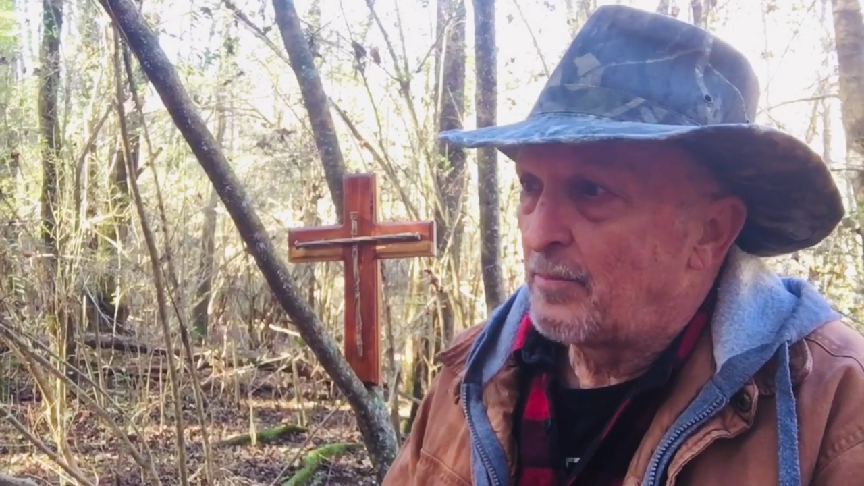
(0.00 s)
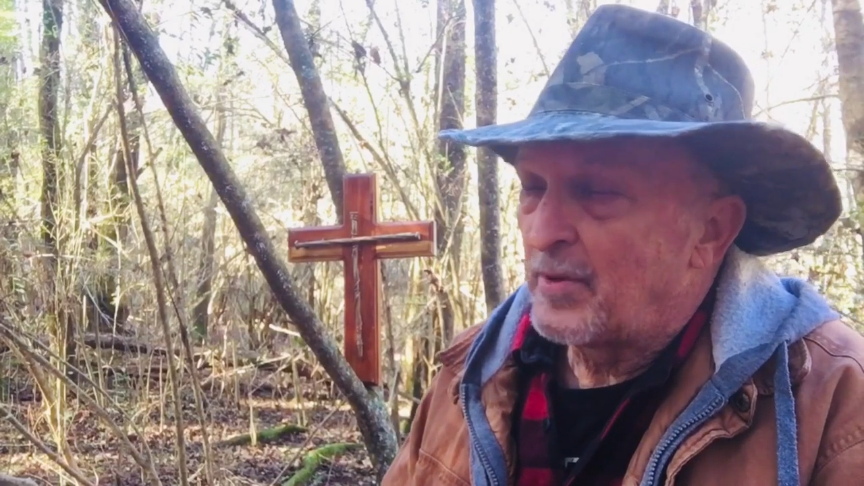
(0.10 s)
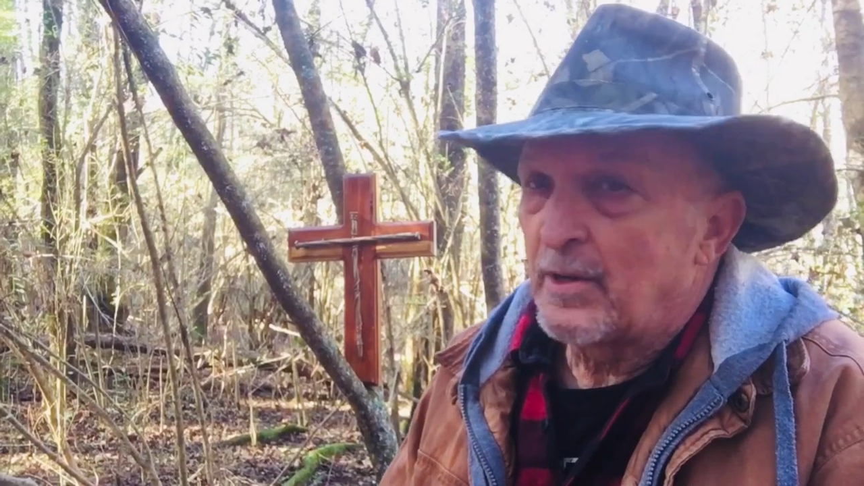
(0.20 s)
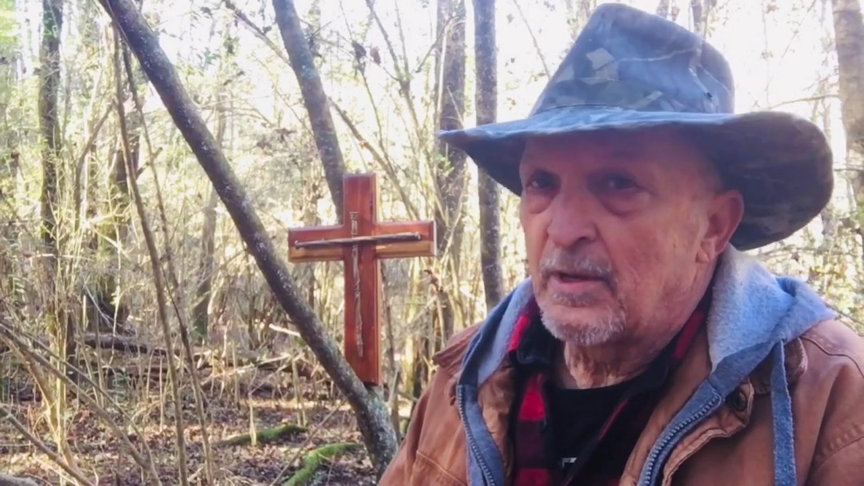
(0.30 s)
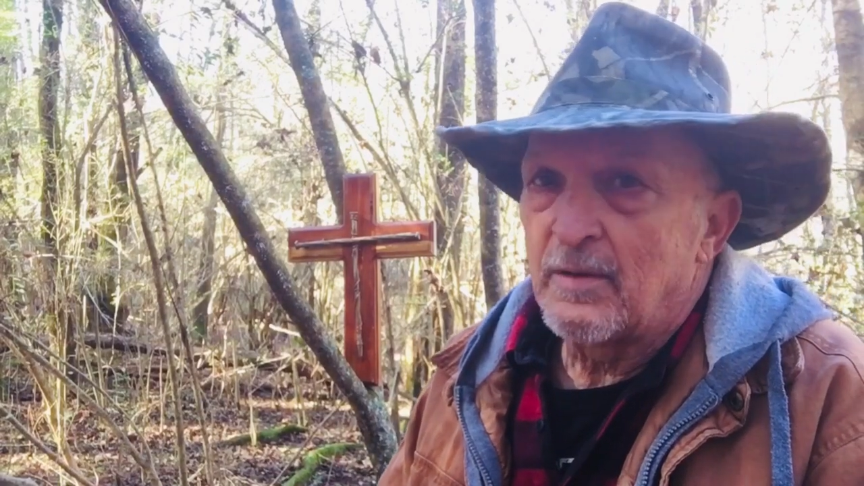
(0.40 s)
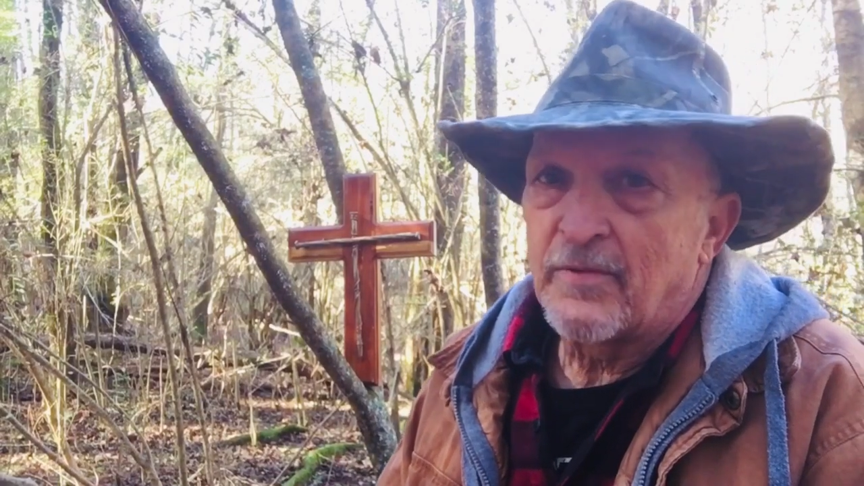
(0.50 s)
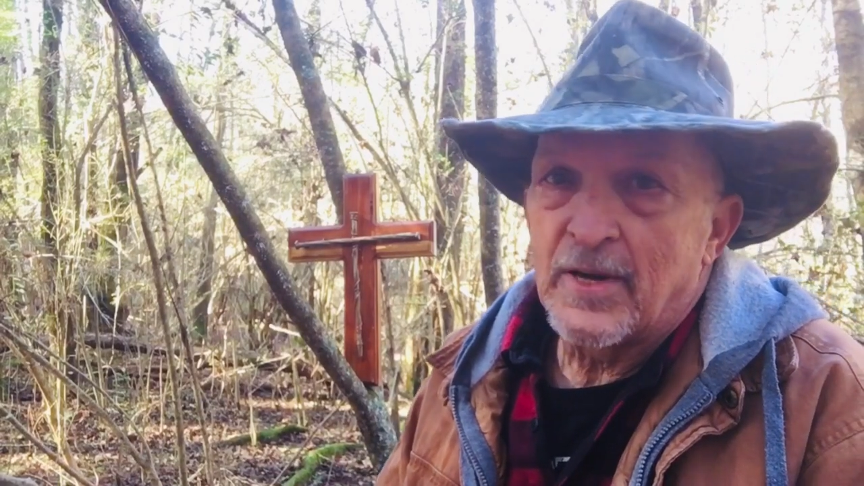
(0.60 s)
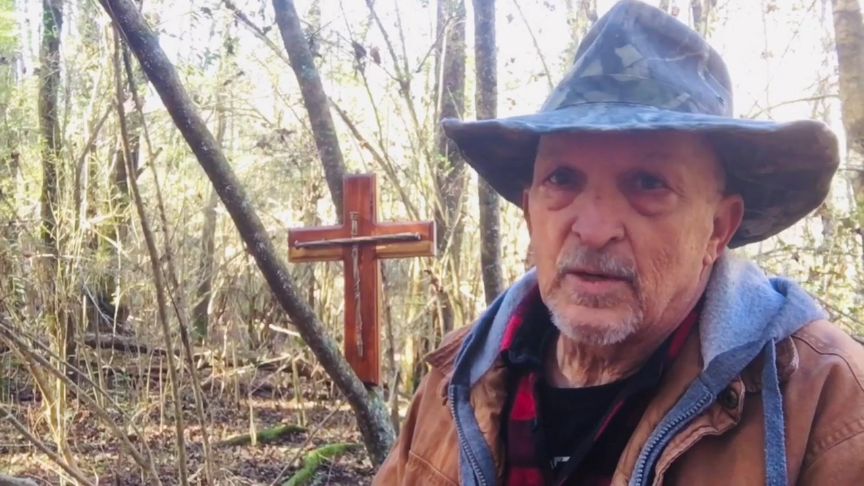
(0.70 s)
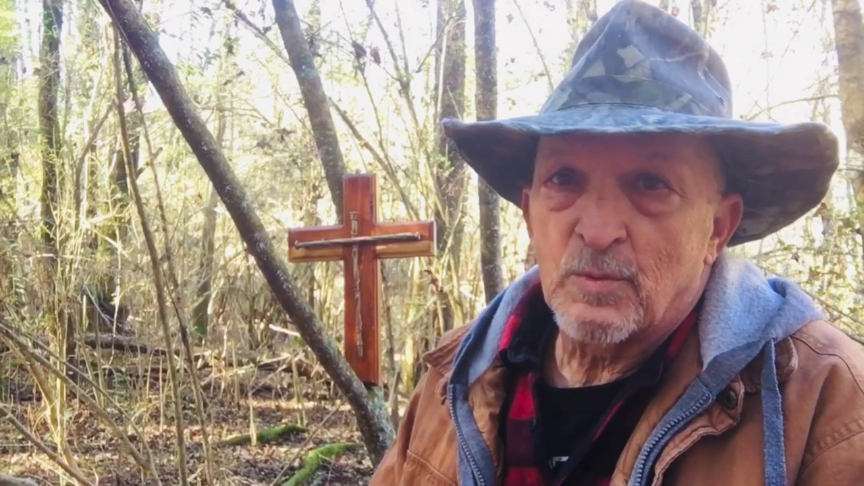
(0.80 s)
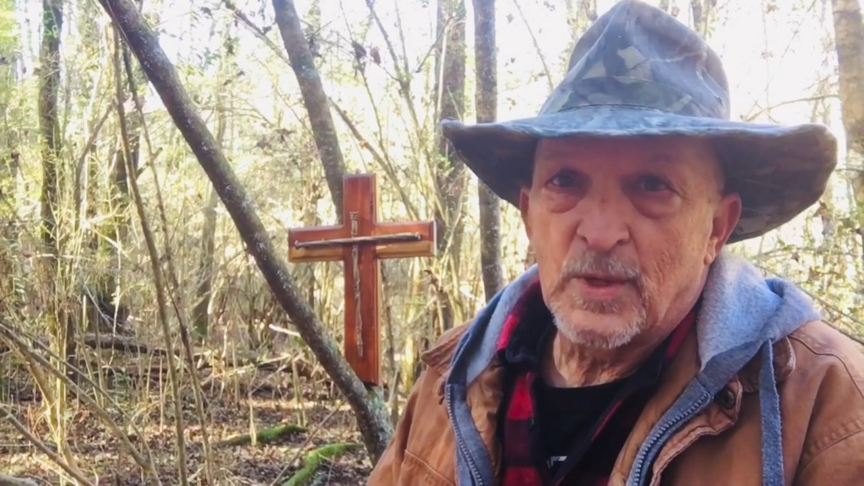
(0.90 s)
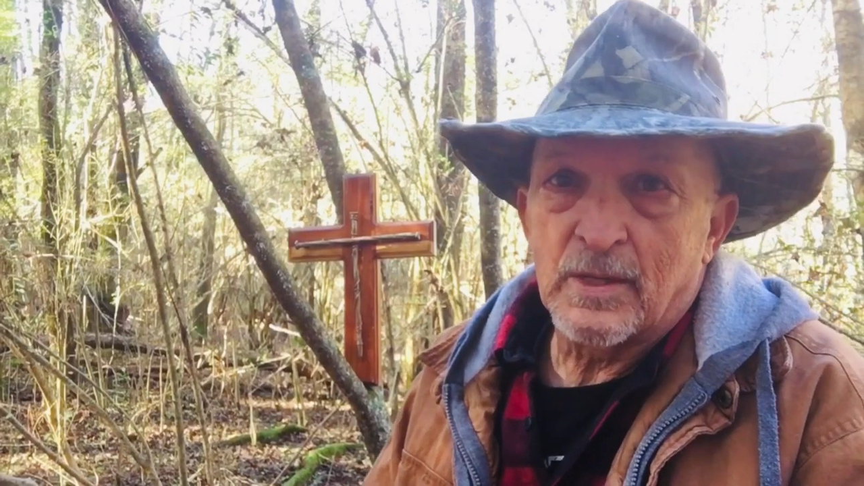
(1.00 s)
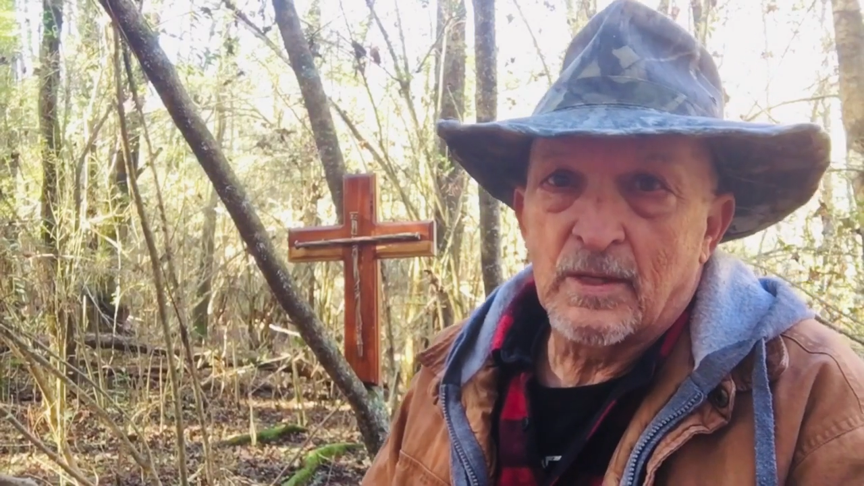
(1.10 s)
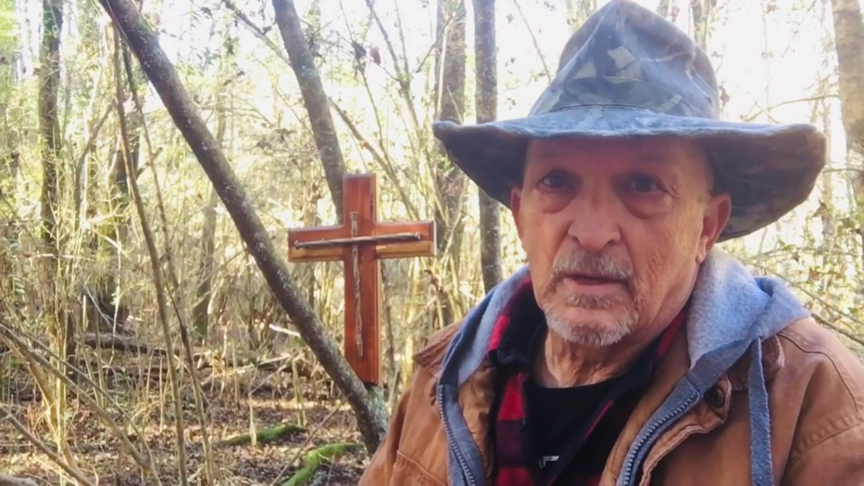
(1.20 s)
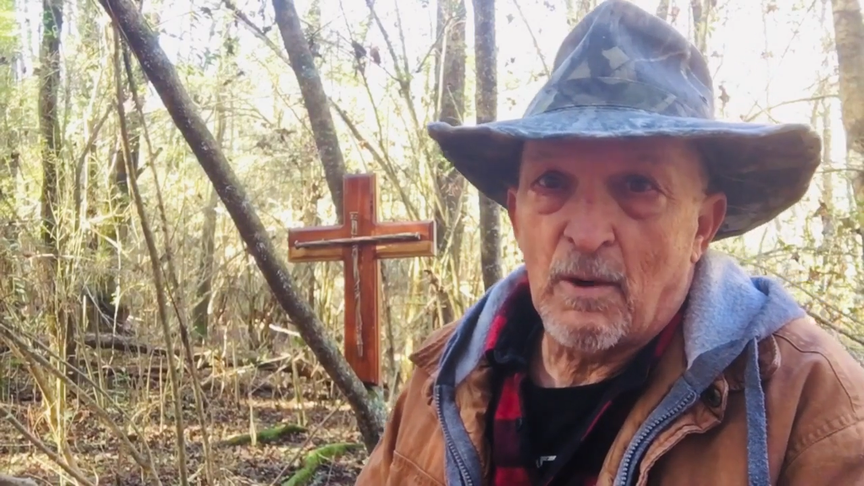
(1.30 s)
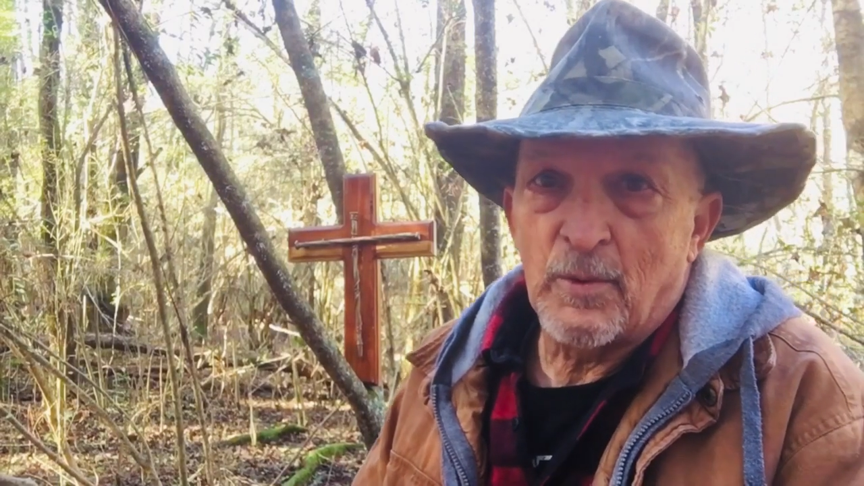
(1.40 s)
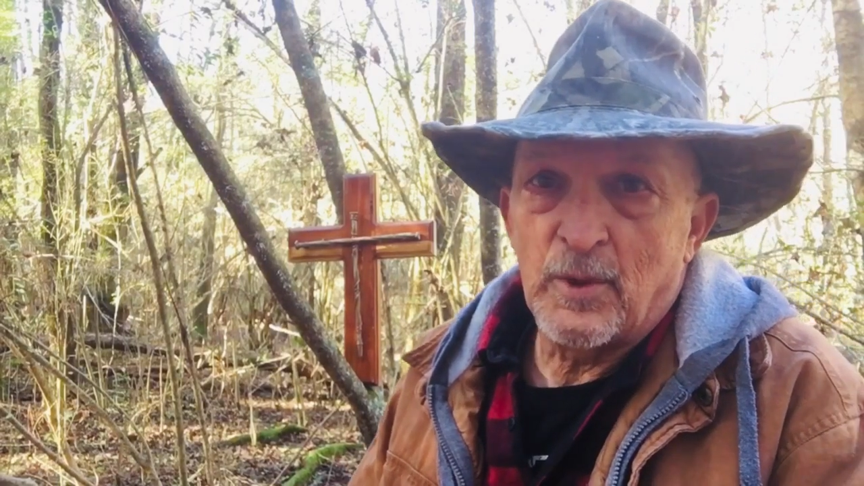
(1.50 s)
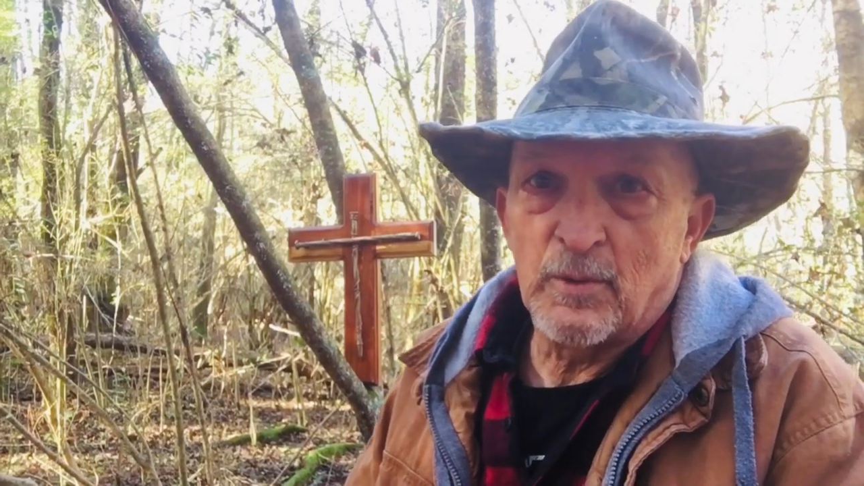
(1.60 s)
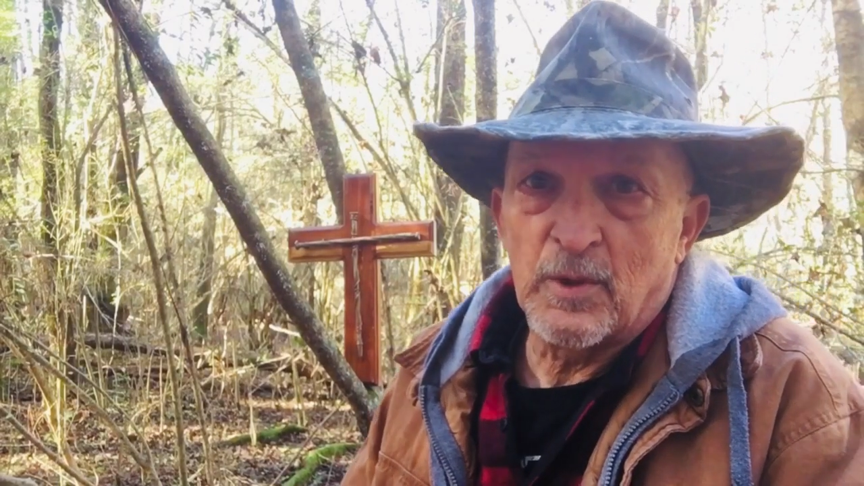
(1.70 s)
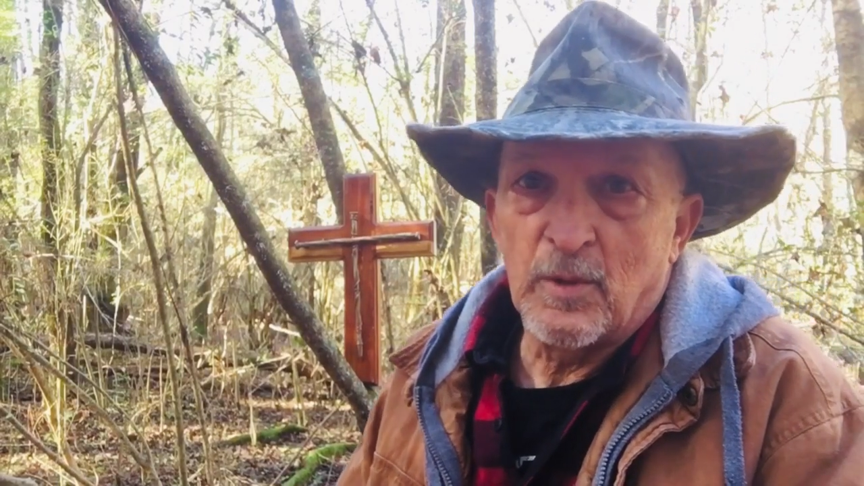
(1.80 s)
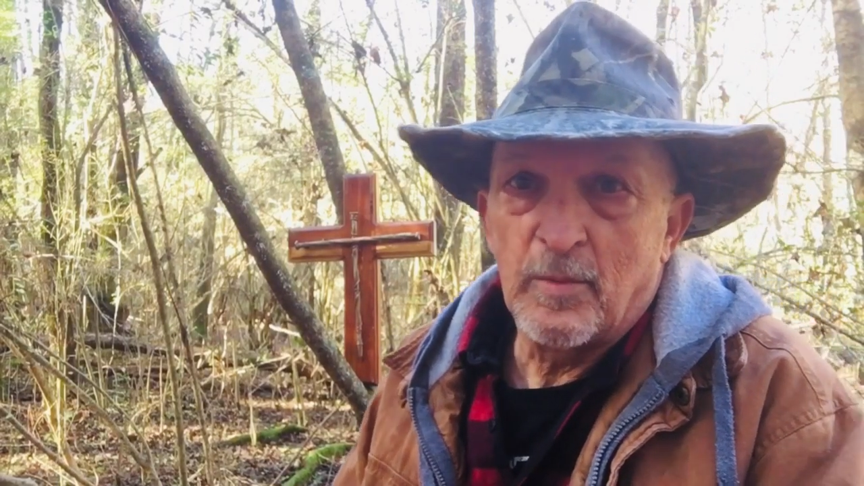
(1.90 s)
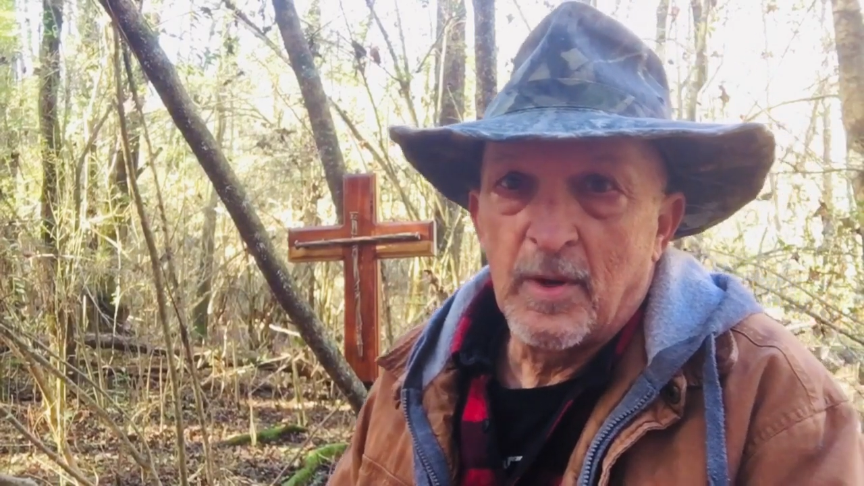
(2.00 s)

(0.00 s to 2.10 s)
pretty good friends with on YouTube.